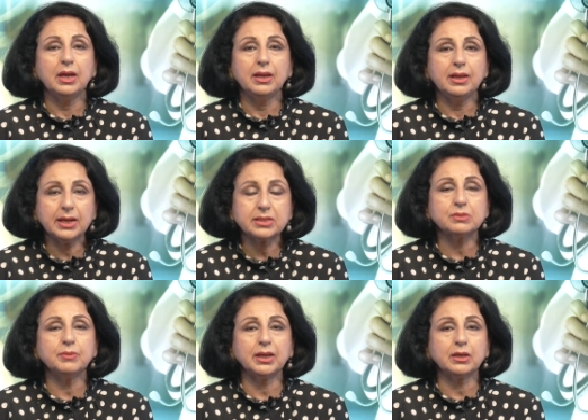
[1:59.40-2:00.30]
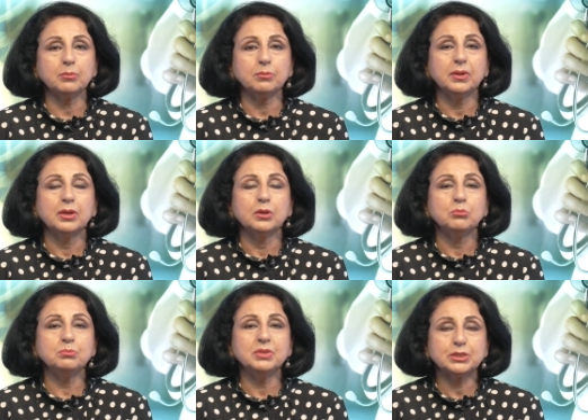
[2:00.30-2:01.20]
Let's welcome
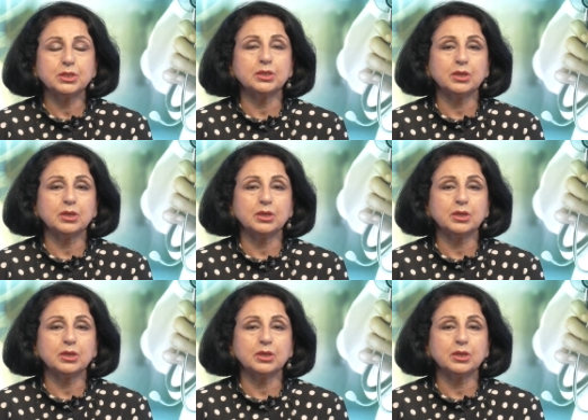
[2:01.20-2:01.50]
Mr.